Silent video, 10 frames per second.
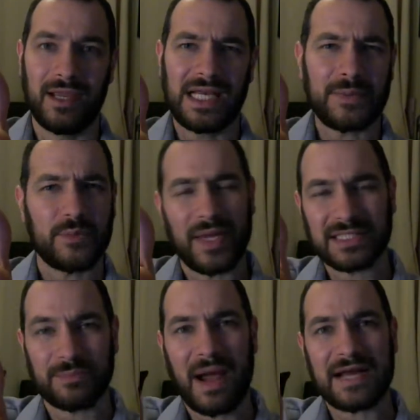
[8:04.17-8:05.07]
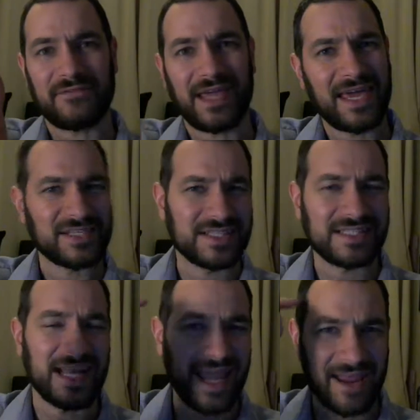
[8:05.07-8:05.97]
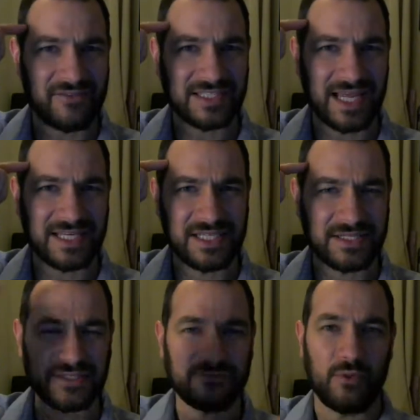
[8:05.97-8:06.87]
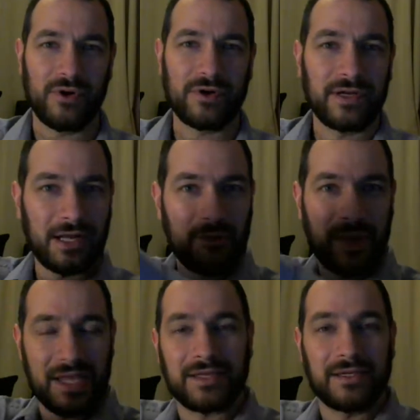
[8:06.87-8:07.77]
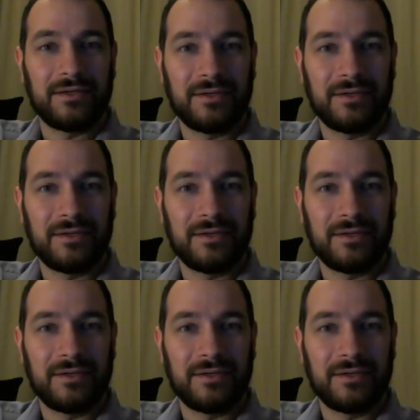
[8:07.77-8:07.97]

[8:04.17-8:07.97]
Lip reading: and I'm going to make some modifications that I have these ideas for, and I'll make